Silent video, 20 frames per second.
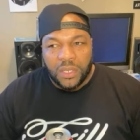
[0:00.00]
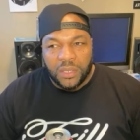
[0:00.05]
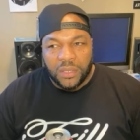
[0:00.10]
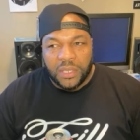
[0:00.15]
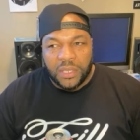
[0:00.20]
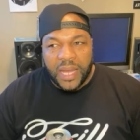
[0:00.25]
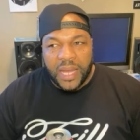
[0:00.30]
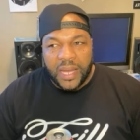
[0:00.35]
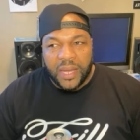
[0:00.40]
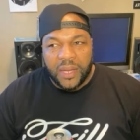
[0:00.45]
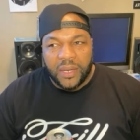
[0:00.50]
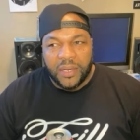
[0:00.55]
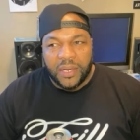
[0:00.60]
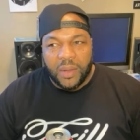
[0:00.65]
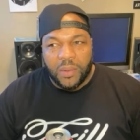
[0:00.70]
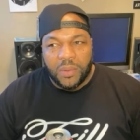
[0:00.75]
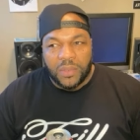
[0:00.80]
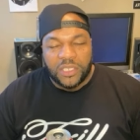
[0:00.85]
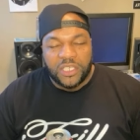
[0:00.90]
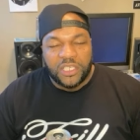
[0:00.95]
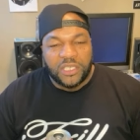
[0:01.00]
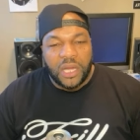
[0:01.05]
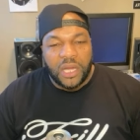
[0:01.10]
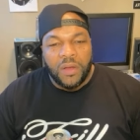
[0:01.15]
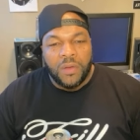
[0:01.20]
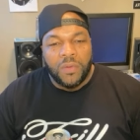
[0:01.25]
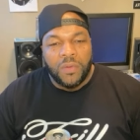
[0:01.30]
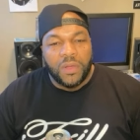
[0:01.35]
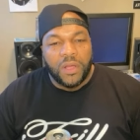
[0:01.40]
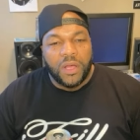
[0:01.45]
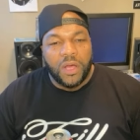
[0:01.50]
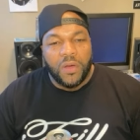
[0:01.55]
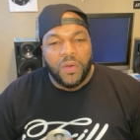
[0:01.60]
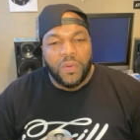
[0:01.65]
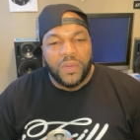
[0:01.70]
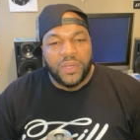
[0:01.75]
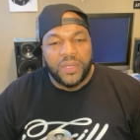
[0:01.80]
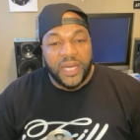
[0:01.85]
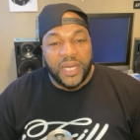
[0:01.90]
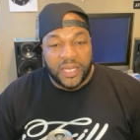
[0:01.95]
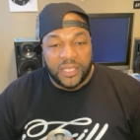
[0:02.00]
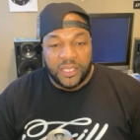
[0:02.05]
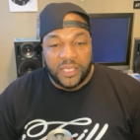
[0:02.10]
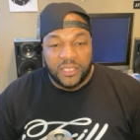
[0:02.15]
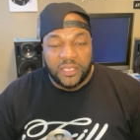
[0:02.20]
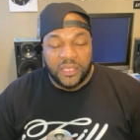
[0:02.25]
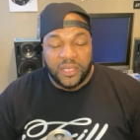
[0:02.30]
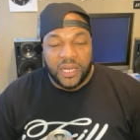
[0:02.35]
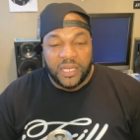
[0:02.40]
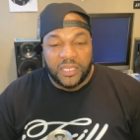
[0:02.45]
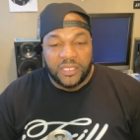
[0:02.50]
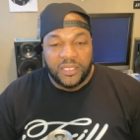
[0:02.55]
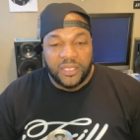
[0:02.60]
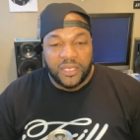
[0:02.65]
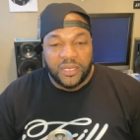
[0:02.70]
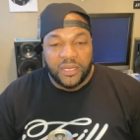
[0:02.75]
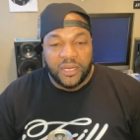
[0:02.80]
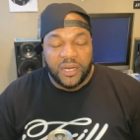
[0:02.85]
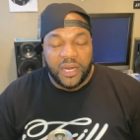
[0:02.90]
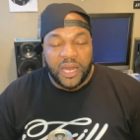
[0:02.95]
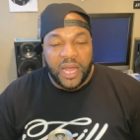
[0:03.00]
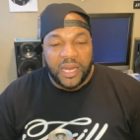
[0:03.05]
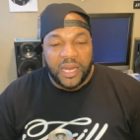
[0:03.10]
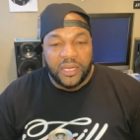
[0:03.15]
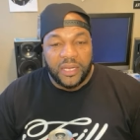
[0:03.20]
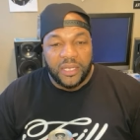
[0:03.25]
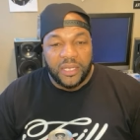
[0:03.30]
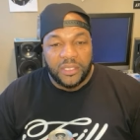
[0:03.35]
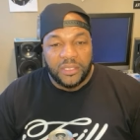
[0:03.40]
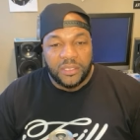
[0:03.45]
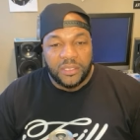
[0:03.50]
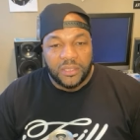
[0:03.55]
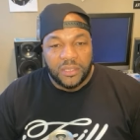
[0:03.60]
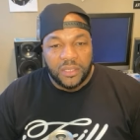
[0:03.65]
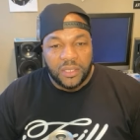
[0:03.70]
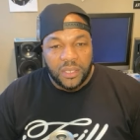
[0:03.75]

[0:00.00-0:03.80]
that that was stone cold addicted to that shit in the nineties.